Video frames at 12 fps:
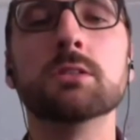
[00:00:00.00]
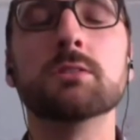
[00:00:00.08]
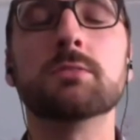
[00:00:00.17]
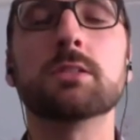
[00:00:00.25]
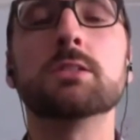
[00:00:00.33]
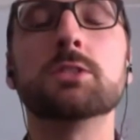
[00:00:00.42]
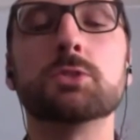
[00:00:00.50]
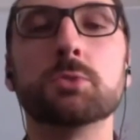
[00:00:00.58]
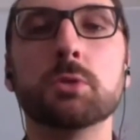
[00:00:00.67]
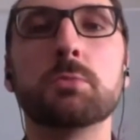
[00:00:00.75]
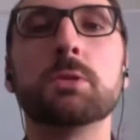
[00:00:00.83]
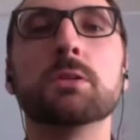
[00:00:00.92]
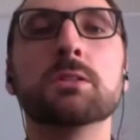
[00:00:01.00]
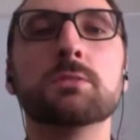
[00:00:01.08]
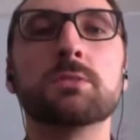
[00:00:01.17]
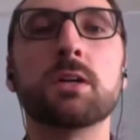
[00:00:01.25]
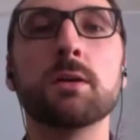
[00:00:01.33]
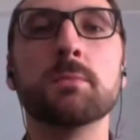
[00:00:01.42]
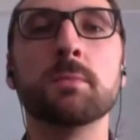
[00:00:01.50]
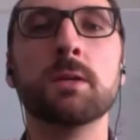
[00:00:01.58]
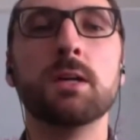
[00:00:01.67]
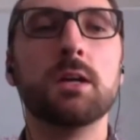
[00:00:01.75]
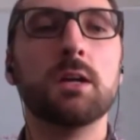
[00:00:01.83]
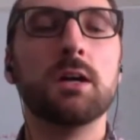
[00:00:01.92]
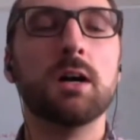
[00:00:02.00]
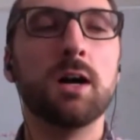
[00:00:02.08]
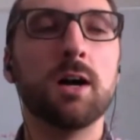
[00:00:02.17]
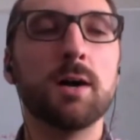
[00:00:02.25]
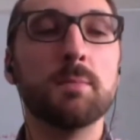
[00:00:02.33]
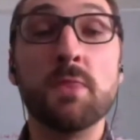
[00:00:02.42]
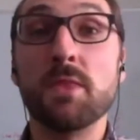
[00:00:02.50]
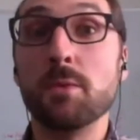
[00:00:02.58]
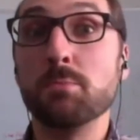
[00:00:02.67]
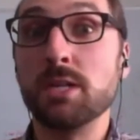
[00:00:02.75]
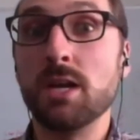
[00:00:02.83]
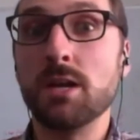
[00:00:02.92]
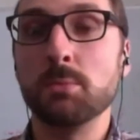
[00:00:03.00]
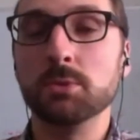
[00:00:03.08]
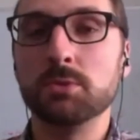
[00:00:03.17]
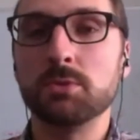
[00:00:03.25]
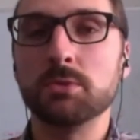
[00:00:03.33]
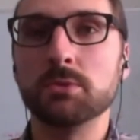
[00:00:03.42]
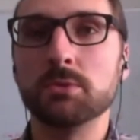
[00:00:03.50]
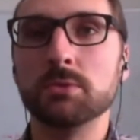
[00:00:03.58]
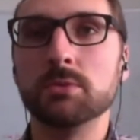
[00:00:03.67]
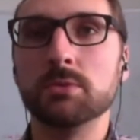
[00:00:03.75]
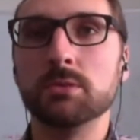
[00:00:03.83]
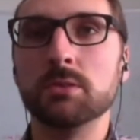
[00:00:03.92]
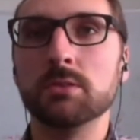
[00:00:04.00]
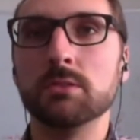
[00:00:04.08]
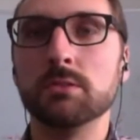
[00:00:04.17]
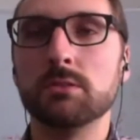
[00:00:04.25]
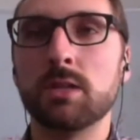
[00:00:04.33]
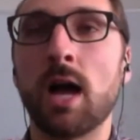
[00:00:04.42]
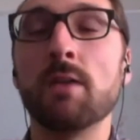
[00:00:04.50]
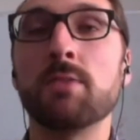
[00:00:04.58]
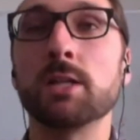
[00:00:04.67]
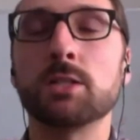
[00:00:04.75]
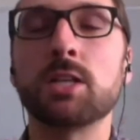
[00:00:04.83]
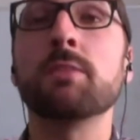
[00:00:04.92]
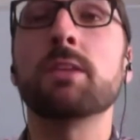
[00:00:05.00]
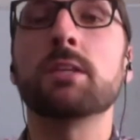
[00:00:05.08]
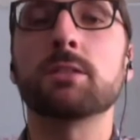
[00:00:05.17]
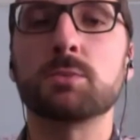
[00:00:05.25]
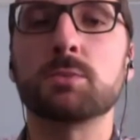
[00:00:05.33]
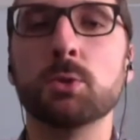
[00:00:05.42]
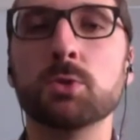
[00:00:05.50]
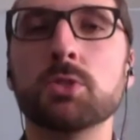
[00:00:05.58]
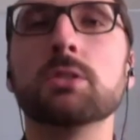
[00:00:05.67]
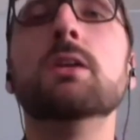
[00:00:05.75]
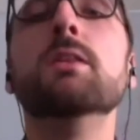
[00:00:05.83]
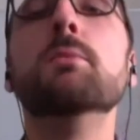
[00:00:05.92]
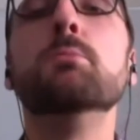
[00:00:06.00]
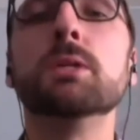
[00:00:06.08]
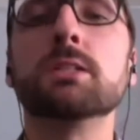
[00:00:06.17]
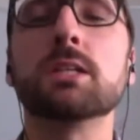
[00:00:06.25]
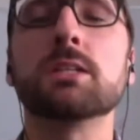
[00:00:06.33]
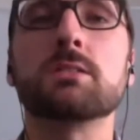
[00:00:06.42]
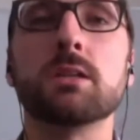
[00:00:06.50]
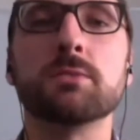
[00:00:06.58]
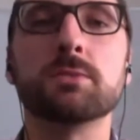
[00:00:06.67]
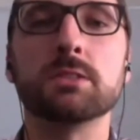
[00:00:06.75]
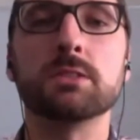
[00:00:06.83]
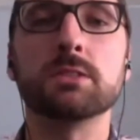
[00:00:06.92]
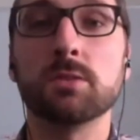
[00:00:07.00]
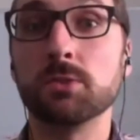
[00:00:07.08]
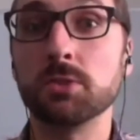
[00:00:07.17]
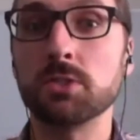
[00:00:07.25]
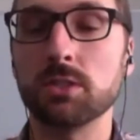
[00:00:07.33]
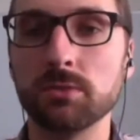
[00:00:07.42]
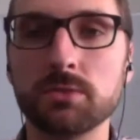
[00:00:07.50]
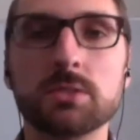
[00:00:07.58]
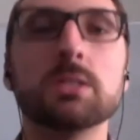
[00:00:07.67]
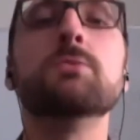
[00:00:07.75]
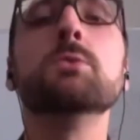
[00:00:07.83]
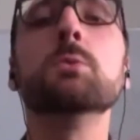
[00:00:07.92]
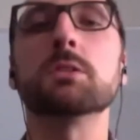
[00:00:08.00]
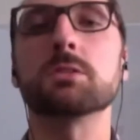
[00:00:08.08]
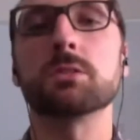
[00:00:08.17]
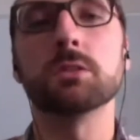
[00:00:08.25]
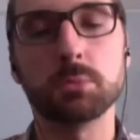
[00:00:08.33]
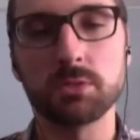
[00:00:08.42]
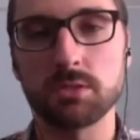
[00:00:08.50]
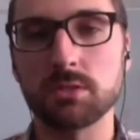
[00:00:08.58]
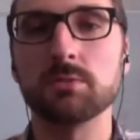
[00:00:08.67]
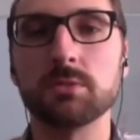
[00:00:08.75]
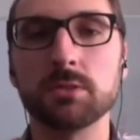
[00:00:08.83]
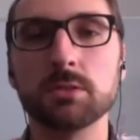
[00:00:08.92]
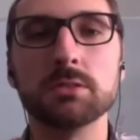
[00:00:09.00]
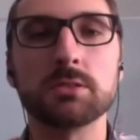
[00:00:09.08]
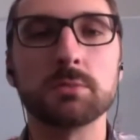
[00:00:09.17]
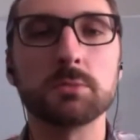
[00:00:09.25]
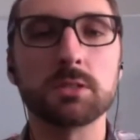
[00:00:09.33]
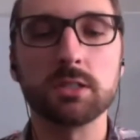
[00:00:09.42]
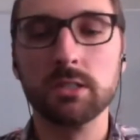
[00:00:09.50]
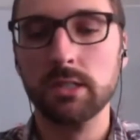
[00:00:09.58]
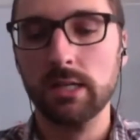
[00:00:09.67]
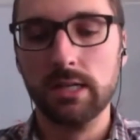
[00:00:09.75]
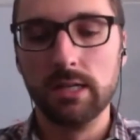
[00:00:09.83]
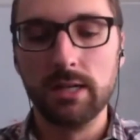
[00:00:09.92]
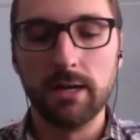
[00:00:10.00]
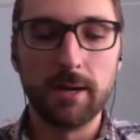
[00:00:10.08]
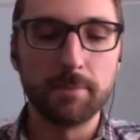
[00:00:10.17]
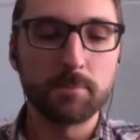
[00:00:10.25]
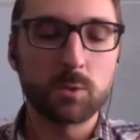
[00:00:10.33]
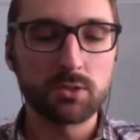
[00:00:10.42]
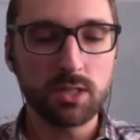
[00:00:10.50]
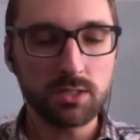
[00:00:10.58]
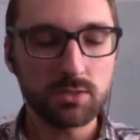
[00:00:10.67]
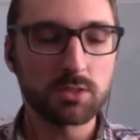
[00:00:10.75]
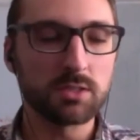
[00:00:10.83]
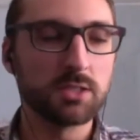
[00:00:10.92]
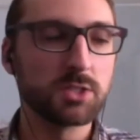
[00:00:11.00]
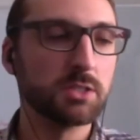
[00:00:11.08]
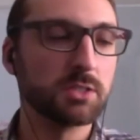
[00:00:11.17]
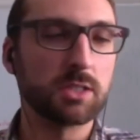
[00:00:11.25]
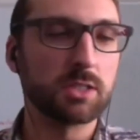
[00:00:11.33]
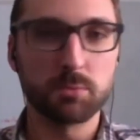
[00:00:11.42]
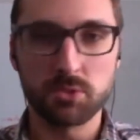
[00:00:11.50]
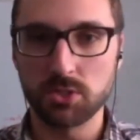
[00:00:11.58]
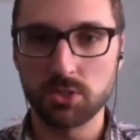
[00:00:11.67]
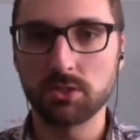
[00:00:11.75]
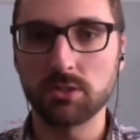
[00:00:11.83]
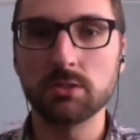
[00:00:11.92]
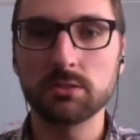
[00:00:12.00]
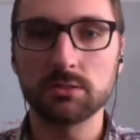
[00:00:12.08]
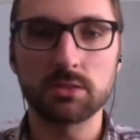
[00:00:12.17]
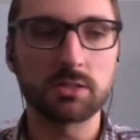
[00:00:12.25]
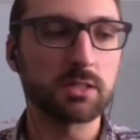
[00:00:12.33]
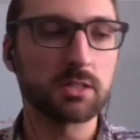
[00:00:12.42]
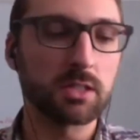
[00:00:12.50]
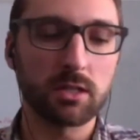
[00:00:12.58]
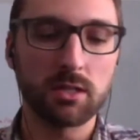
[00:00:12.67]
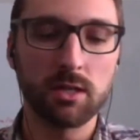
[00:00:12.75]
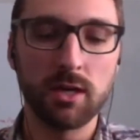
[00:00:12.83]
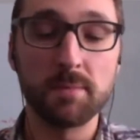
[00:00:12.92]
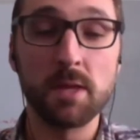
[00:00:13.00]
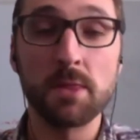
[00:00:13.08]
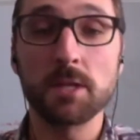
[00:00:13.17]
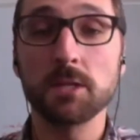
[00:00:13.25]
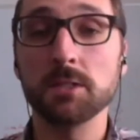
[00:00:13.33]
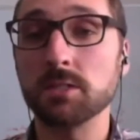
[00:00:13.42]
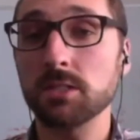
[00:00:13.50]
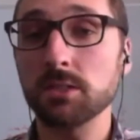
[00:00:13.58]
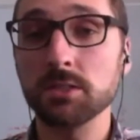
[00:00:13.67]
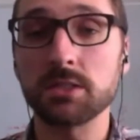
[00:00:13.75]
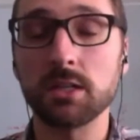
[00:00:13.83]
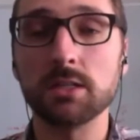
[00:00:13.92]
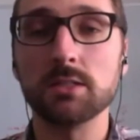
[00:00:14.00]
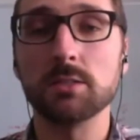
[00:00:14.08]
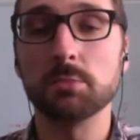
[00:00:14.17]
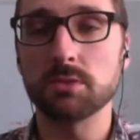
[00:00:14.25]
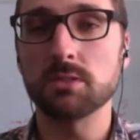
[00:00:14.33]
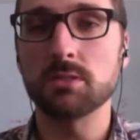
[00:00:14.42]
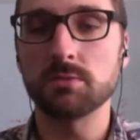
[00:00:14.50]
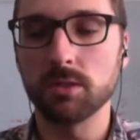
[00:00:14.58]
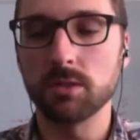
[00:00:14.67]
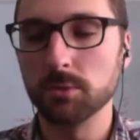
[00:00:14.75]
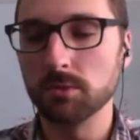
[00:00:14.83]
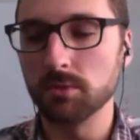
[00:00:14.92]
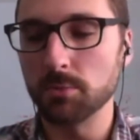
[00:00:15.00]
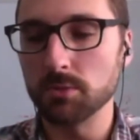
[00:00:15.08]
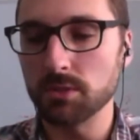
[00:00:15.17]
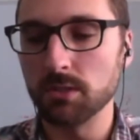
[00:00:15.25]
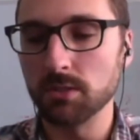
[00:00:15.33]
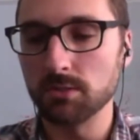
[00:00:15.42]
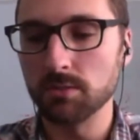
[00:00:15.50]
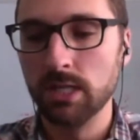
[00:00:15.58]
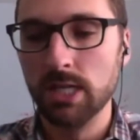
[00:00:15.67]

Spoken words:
in a very short period of time, and then be able to have that exposure and then bring that stuff into life yourself. Say if you want to start a business of your own someday. So that's what the engineering position looks like. And then on the sales side, the business development representative,